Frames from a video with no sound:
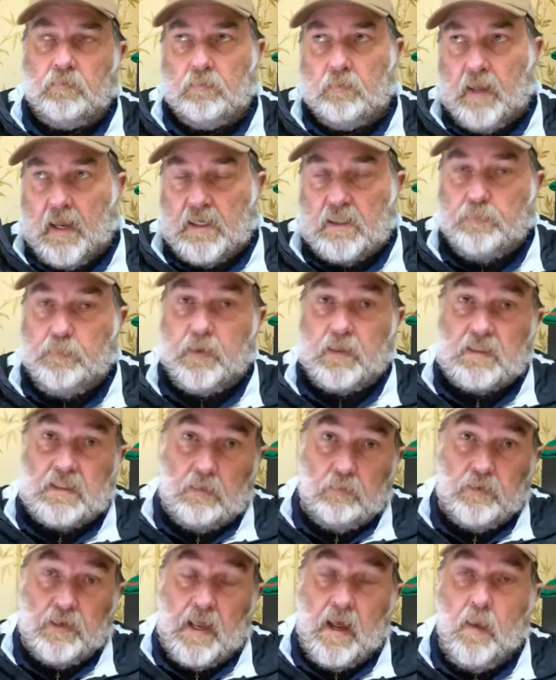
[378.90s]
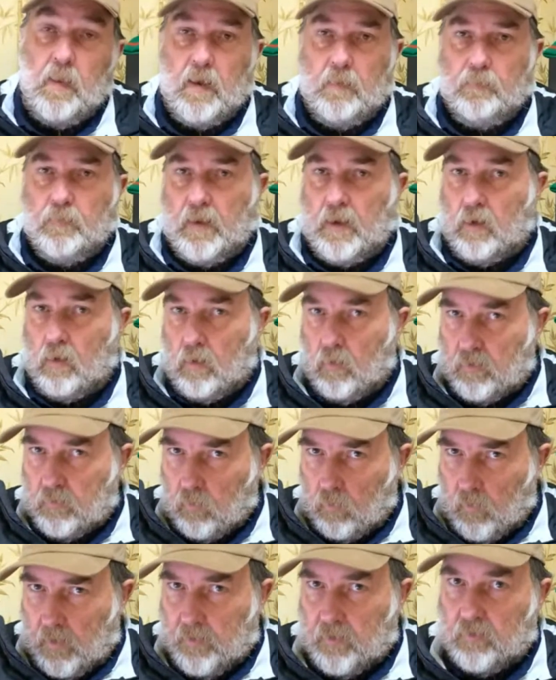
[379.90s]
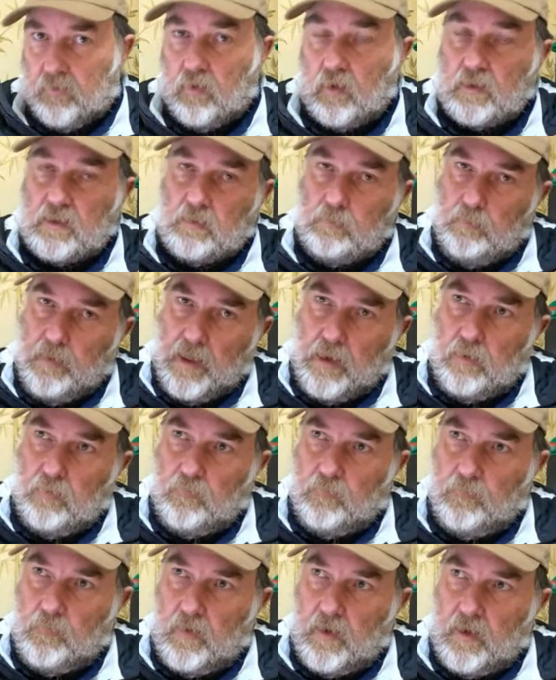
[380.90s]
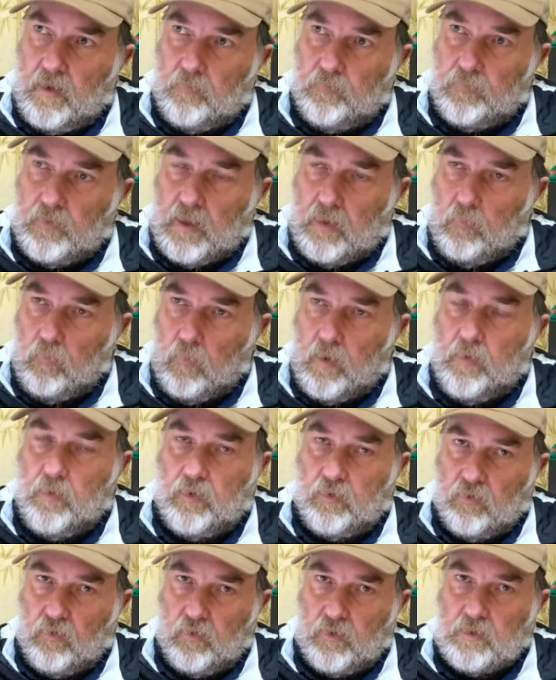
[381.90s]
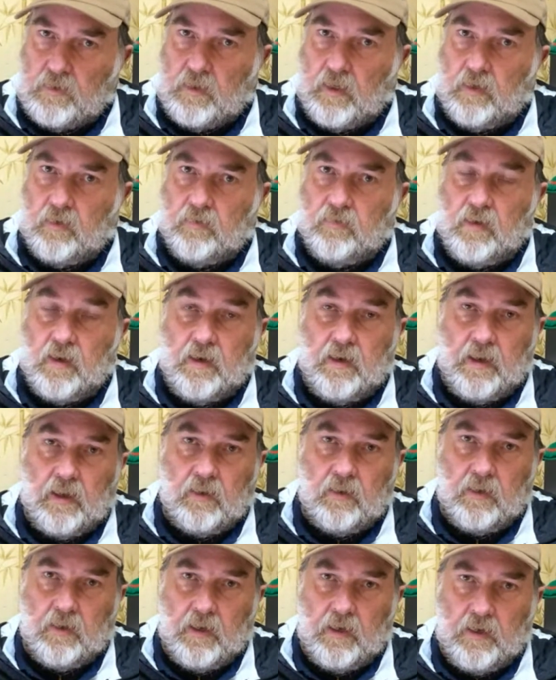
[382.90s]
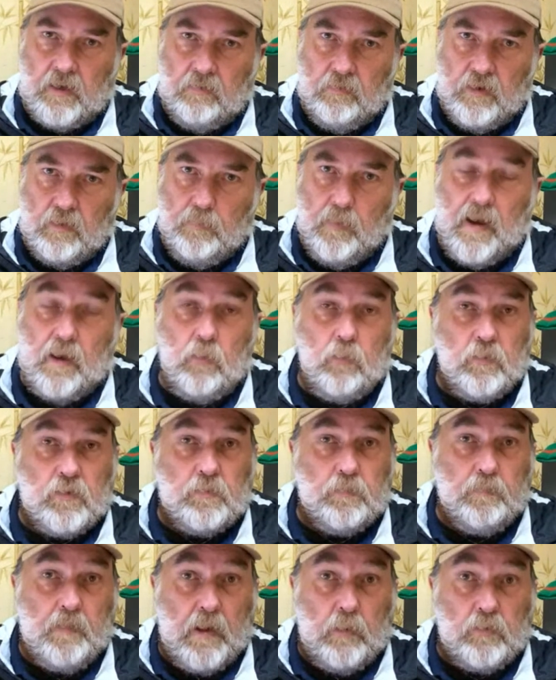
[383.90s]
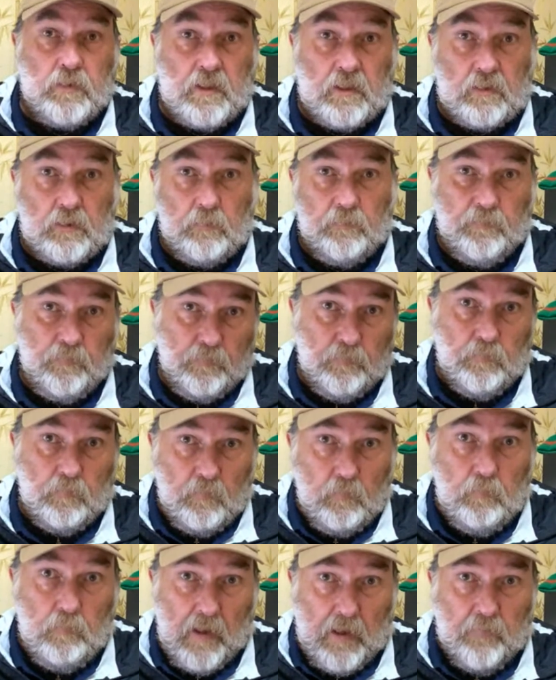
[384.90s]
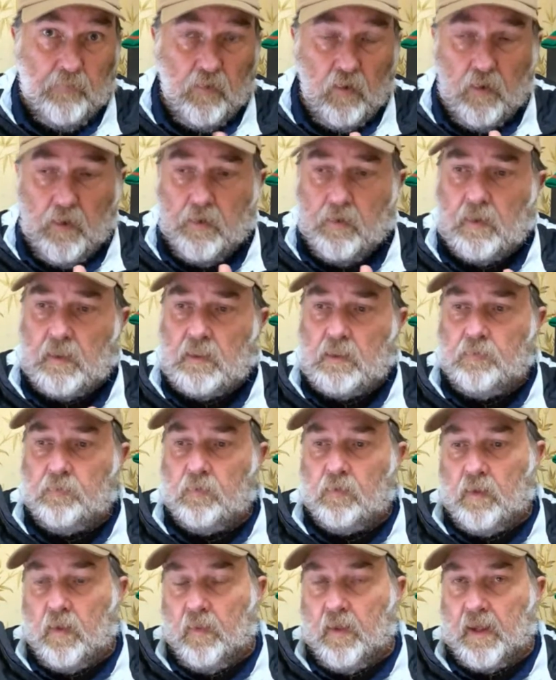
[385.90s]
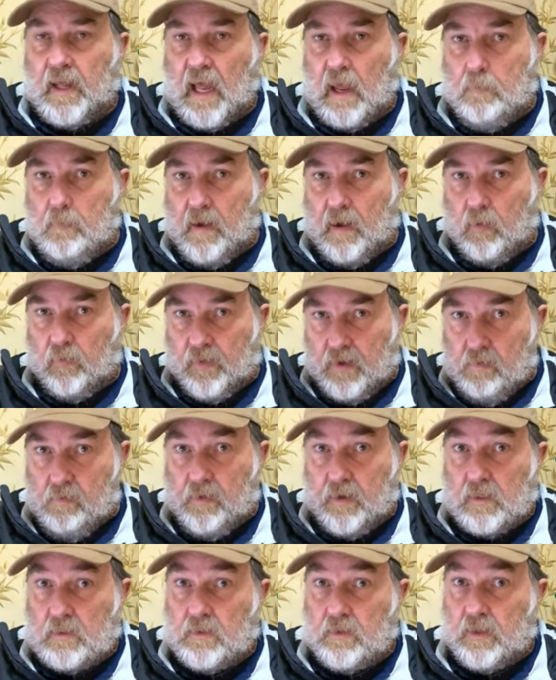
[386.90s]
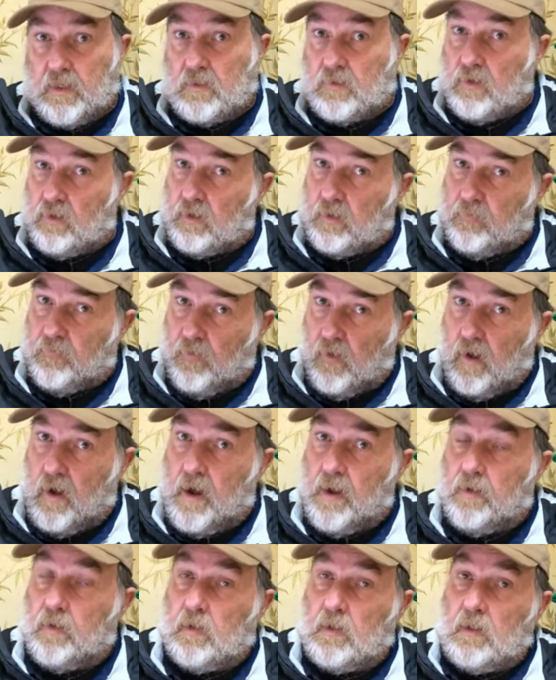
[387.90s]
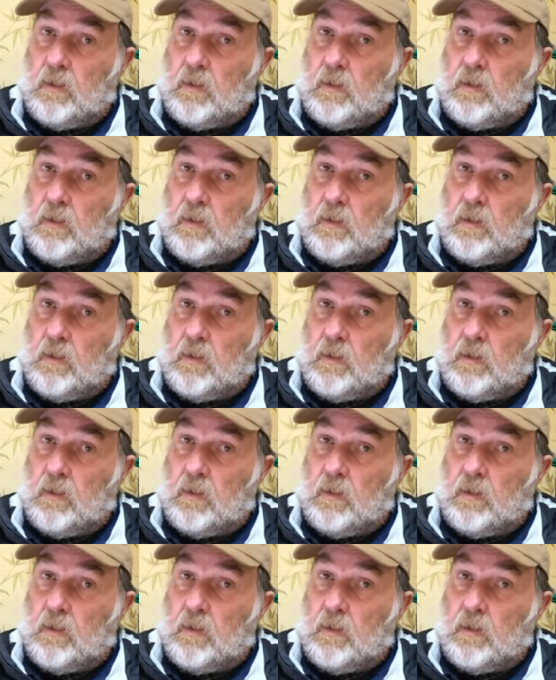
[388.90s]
Aspects they were down. They won the toss and batted. They won the toss and sent India in the back, which actually backfired. Then they came back on their innings and they certainly fired